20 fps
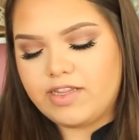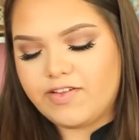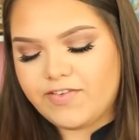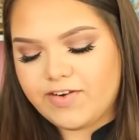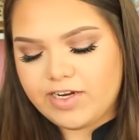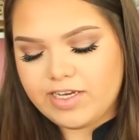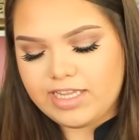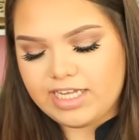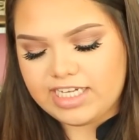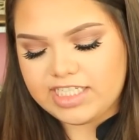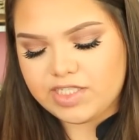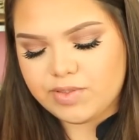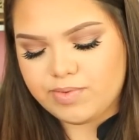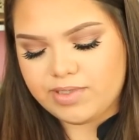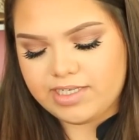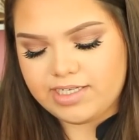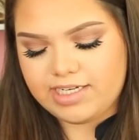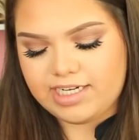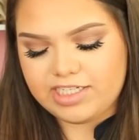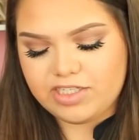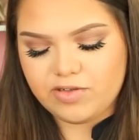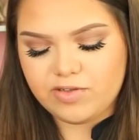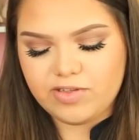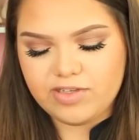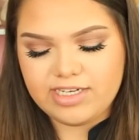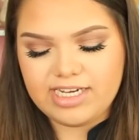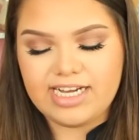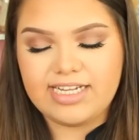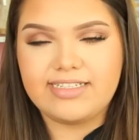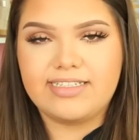the very last one, I told
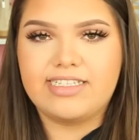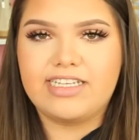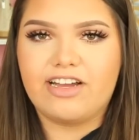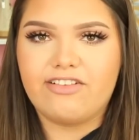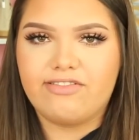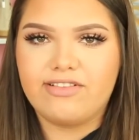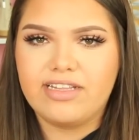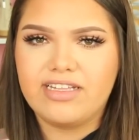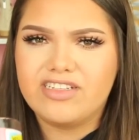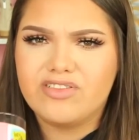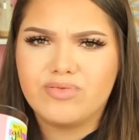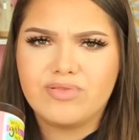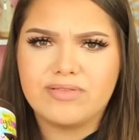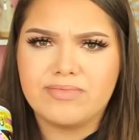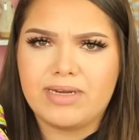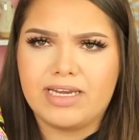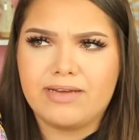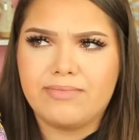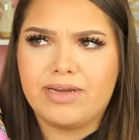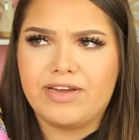you guys, definitely this was my